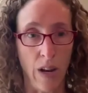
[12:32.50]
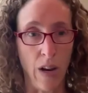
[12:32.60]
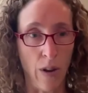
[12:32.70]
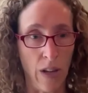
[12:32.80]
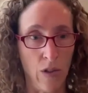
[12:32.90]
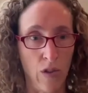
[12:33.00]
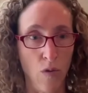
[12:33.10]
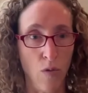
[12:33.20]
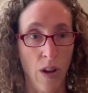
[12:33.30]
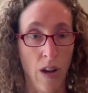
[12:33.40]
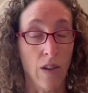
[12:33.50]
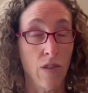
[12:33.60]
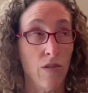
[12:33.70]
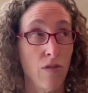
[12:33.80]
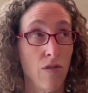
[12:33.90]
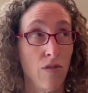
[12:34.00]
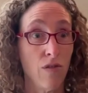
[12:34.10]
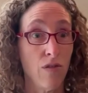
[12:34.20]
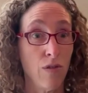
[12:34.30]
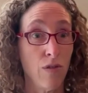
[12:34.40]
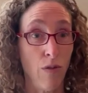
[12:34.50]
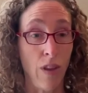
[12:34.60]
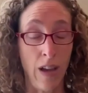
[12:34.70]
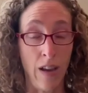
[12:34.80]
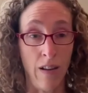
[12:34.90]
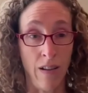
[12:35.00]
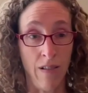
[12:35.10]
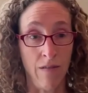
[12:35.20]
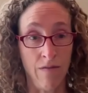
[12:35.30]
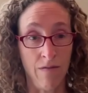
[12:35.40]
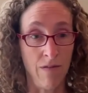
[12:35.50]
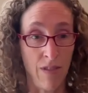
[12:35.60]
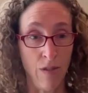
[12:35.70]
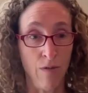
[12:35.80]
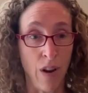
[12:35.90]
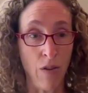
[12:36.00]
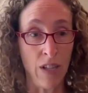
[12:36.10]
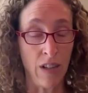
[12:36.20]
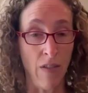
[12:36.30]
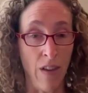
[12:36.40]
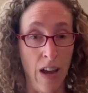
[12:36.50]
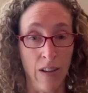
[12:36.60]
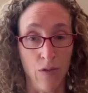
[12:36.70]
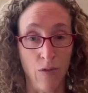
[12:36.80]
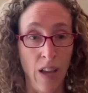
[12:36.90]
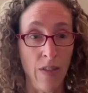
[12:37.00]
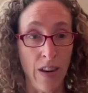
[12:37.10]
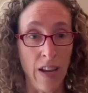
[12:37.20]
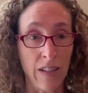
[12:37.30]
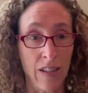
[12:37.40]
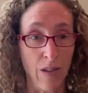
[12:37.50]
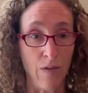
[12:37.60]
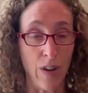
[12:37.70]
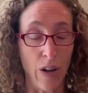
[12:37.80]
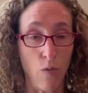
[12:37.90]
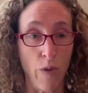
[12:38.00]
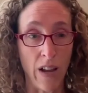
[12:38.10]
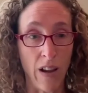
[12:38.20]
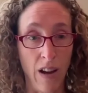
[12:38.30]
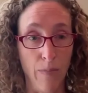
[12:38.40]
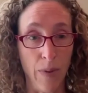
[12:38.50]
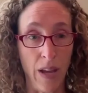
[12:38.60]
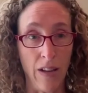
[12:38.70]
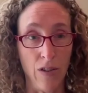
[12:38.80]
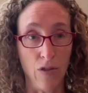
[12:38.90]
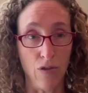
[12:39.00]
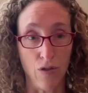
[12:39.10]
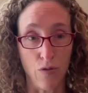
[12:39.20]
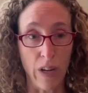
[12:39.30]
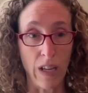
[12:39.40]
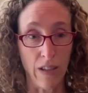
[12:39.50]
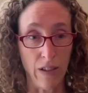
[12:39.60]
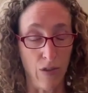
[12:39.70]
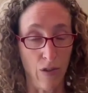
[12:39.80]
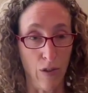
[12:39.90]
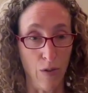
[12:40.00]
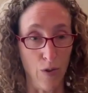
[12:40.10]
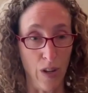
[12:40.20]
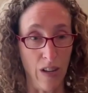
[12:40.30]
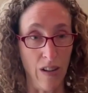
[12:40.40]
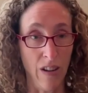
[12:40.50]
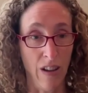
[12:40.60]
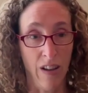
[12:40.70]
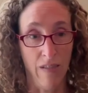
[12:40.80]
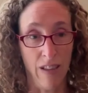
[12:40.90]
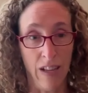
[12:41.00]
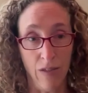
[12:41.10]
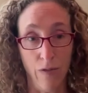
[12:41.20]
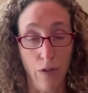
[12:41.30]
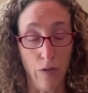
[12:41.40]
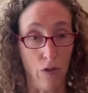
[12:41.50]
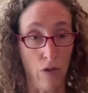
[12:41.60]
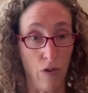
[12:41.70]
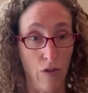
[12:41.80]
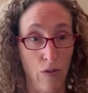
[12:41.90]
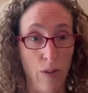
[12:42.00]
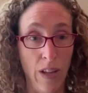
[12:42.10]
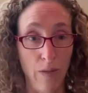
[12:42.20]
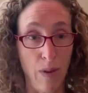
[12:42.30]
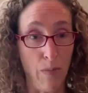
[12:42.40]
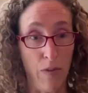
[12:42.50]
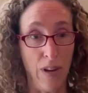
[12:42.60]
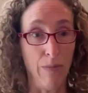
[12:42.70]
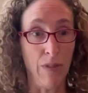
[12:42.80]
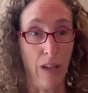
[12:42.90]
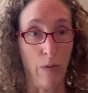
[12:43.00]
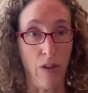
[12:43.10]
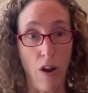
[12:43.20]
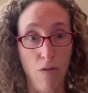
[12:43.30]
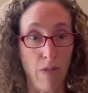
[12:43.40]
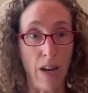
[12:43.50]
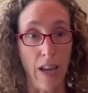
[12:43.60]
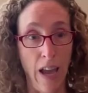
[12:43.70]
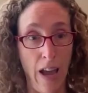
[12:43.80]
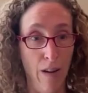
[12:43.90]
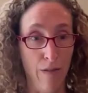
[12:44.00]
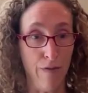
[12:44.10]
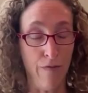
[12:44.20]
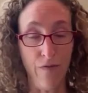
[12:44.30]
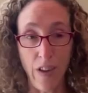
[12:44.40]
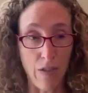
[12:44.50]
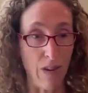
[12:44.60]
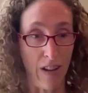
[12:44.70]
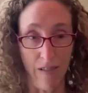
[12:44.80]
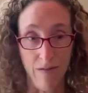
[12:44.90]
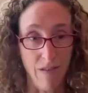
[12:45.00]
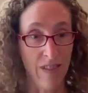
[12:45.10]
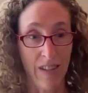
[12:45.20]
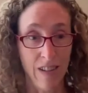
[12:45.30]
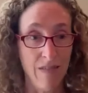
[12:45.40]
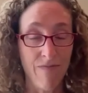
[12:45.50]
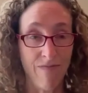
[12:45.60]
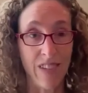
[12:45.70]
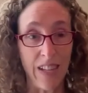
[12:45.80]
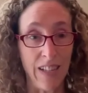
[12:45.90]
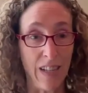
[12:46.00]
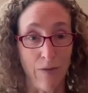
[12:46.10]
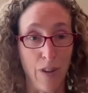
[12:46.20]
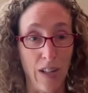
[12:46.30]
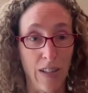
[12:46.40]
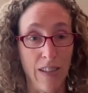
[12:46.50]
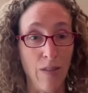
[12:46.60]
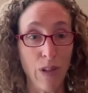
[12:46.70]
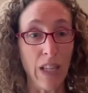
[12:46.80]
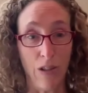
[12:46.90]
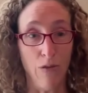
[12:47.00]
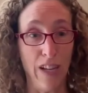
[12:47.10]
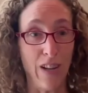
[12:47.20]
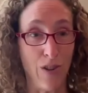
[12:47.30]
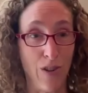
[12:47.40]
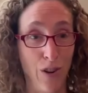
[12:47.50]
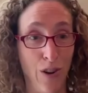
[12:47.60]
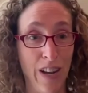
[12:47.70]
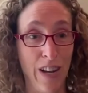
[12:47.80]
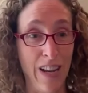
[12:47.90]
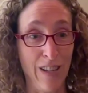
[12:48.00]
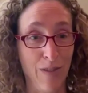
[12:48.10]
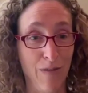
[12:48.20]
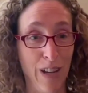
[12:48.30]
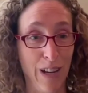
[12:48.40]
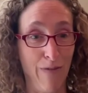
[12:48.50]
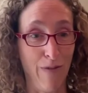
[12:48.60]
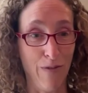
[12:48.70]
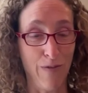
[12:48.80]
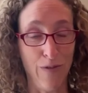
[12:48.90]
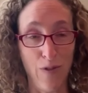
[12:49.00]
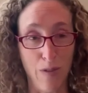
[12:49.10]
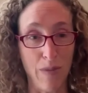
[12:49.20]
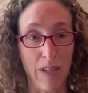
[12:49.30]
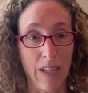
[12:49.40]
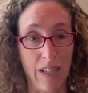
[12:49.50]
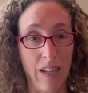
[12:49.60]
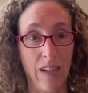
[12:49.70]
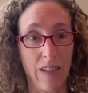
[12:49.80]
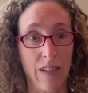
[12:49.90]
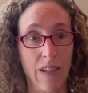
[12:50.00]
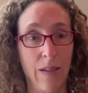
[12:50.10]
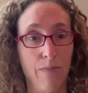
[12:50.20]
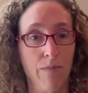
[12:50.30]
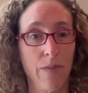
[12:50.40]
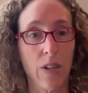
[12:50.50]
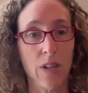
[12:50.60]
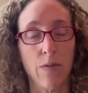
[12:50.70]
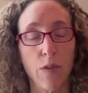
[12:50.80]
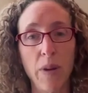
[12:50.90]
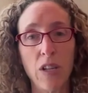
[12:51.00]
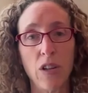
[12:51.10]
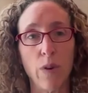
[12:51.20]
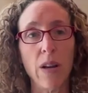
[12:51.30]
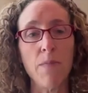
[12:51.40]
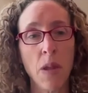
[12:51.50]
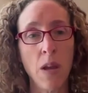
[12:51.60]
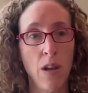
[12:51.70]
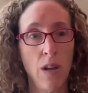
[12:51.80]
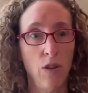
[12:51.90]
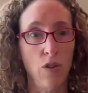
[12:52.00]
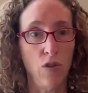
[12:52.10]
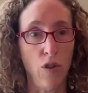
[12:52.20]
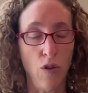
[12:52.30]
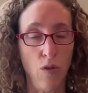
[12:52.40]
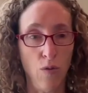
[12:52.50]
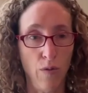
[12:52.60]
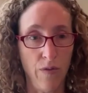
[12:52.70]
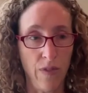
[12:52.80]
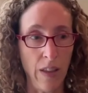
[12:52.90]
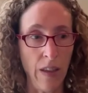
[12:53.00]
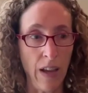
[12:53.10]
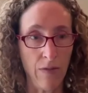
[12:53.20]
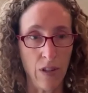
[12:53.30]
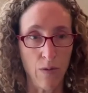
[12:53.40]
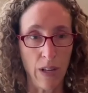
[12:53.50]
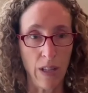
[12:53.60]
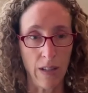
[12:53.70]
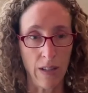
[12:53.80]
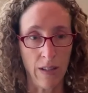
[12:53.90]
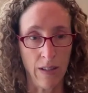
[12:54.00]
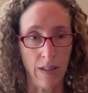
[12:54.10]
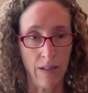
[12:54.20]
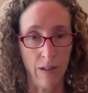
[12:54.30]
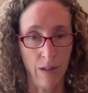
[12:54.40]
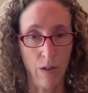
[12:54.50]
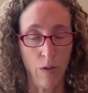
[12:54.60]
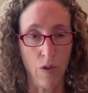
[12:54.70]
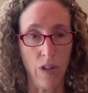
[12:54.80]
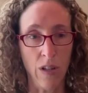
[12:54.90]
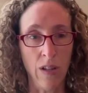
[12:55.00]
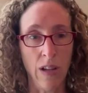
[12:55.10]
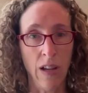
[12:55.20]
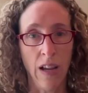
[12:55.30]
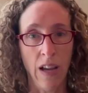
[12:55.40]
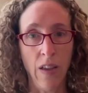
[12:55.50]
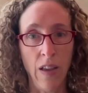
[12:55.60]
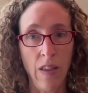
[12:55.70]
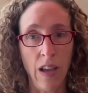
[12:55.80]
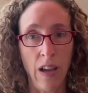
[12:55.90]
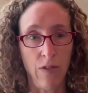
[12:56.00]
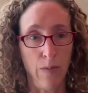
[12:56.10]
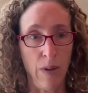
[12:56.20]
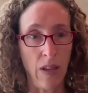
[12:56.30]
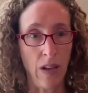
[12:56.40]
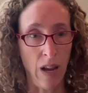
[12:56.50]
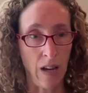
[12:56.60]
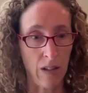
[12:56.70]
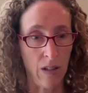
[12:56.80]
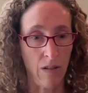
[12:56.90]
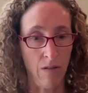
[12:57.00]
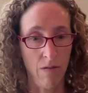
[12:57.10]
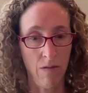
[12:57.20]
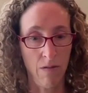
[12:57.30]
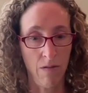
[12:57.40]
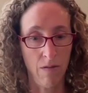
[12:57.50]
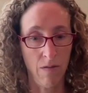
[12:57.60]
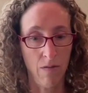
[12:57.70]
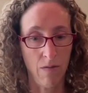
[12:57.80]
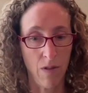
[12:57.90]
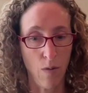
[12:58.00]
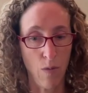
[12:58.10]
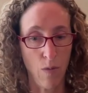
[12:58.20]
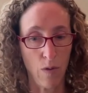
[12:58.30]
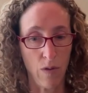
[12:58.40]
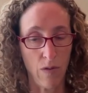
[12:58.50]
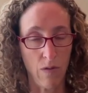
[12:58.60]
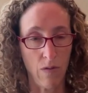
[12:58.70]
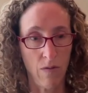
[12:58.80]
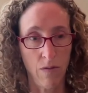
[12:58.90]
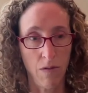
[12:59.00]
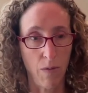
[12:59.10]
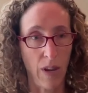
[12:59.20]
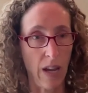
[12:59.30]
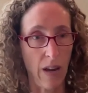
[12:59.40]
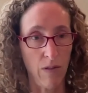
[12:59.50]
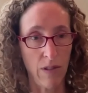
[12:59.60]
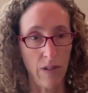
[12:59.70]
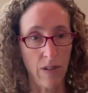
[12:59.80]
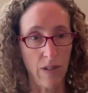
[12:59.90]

Right. Okay. So then you've already done that. So then the next day you've got to wake up and drink this solution that's full of sugar. So a lot of the people that I'm dealing with already have very sensitive guts that really don't like sugar in any form. It's because it's going to cause inflammation, right? So then they have to drink this solution, and then they have to spend the next almost 3 hours, is